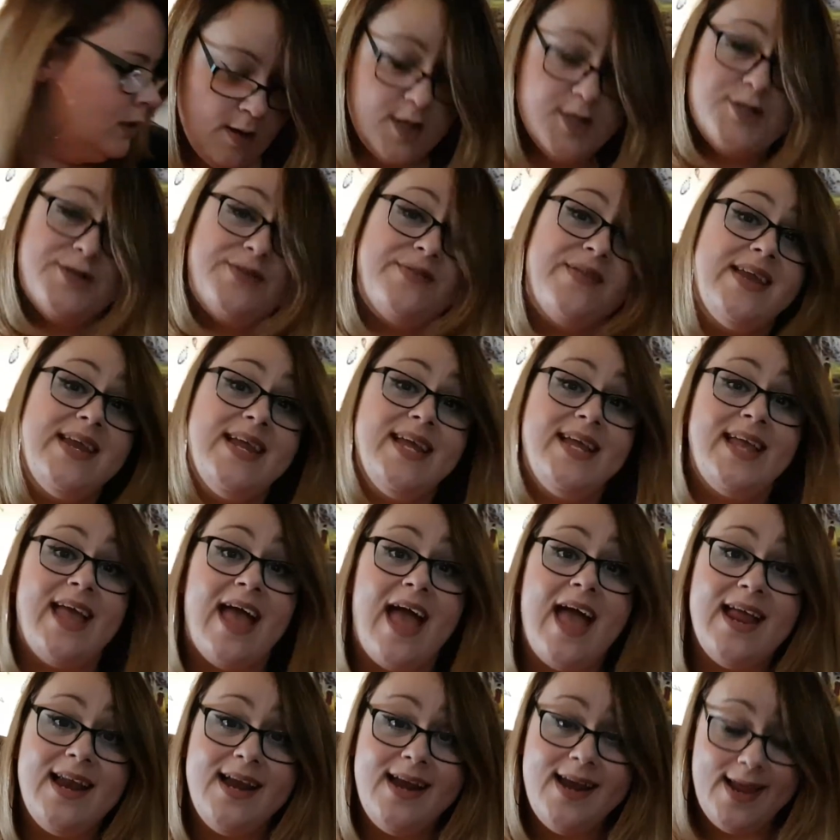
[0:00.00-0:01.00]
so then
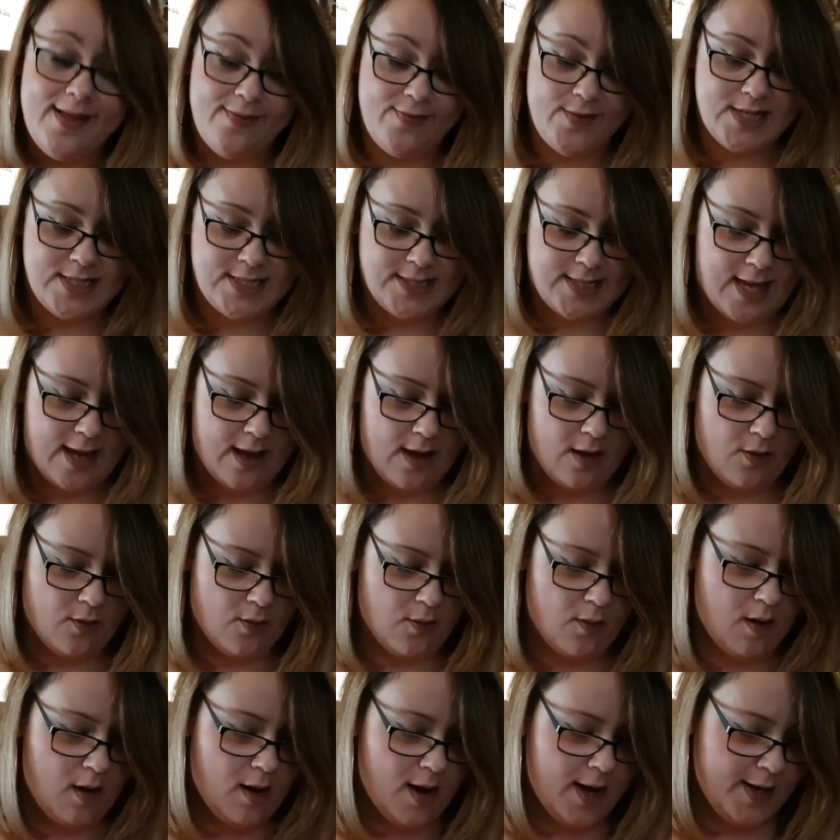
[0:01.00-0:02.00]
again in the
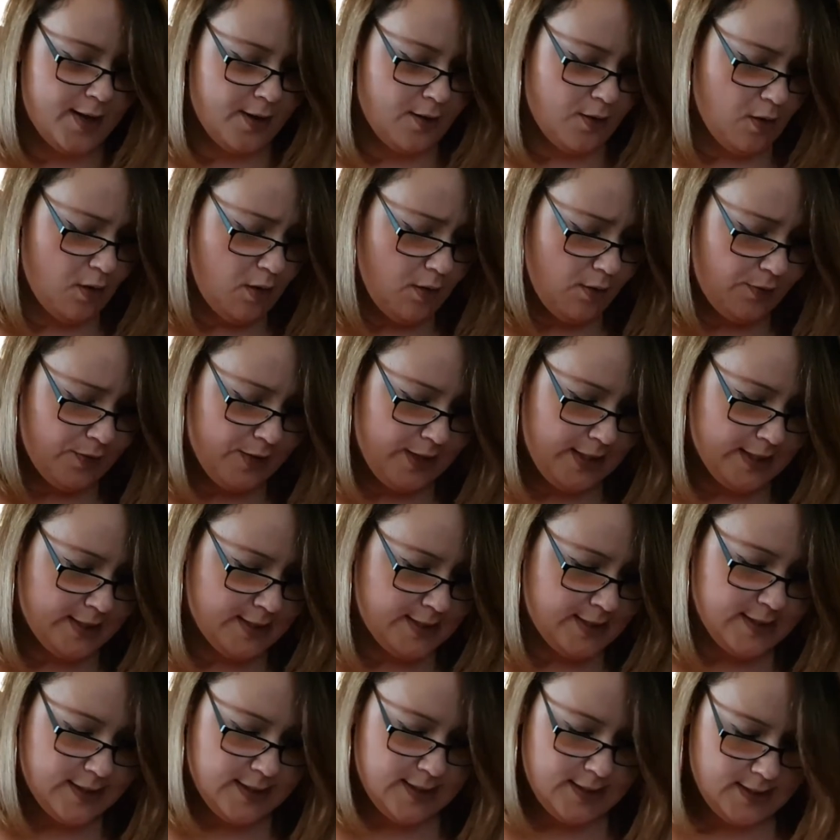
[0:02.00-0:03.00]
sale, I got
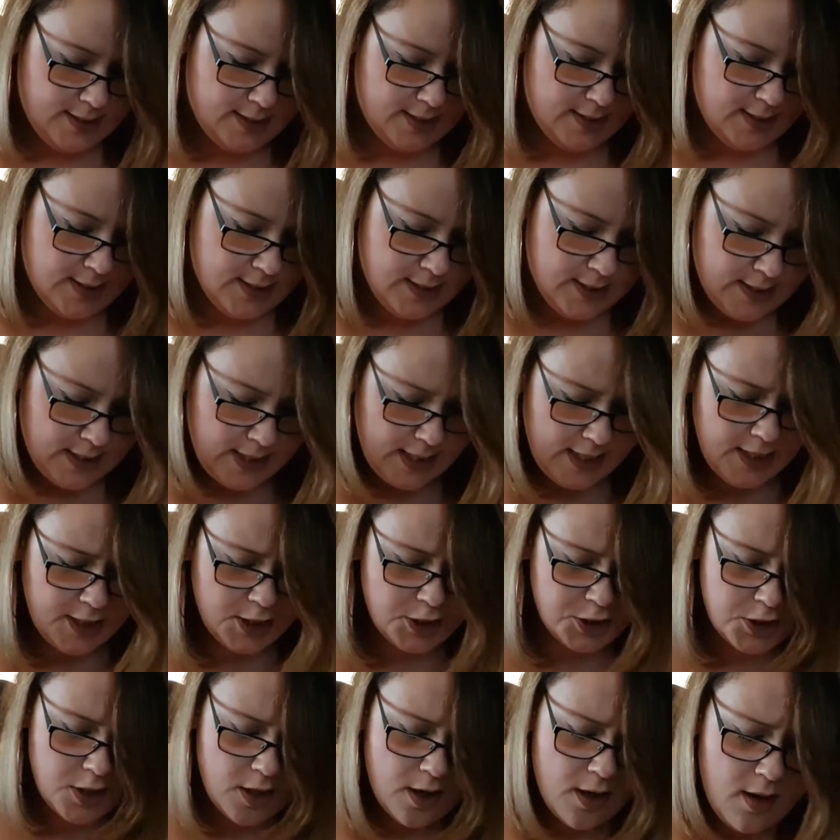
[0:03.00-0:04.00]
this
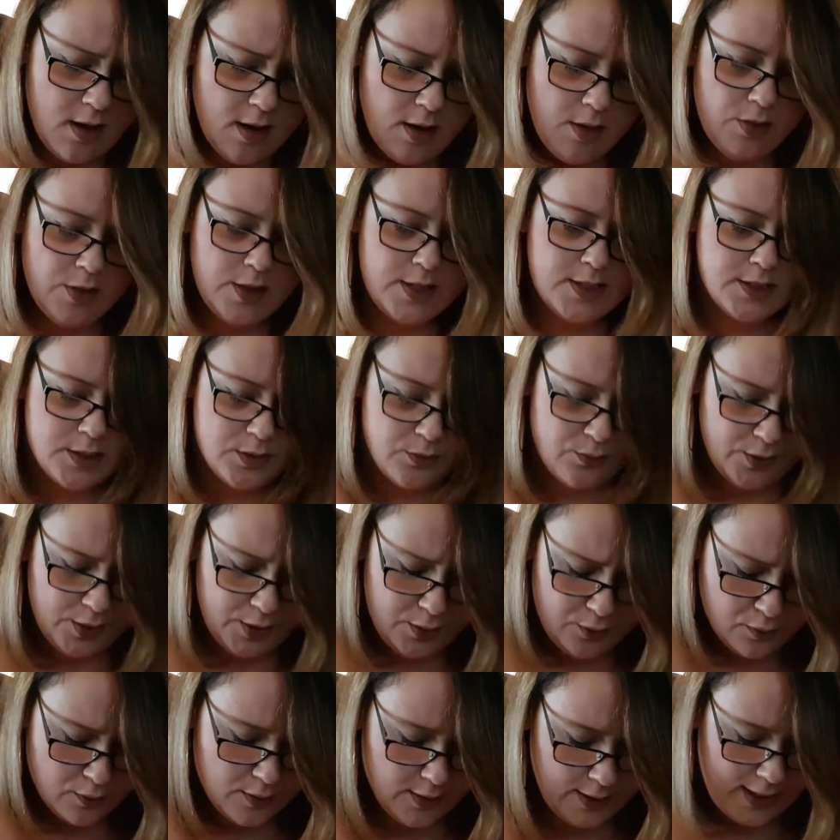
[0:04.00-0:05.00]
t-shirt, this
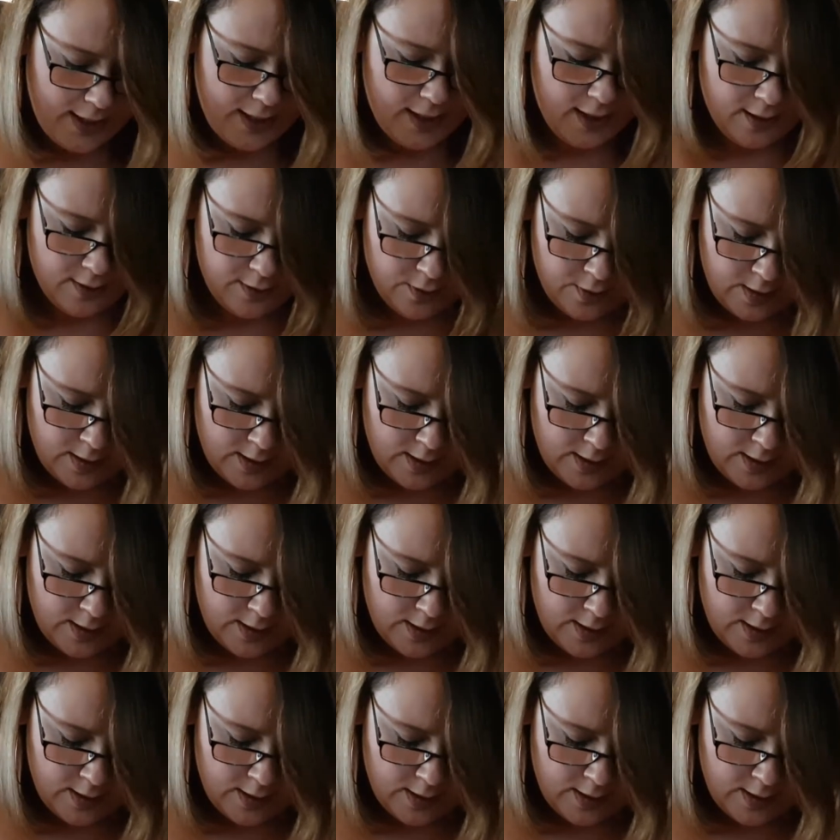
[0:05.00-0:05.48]
three-quarter length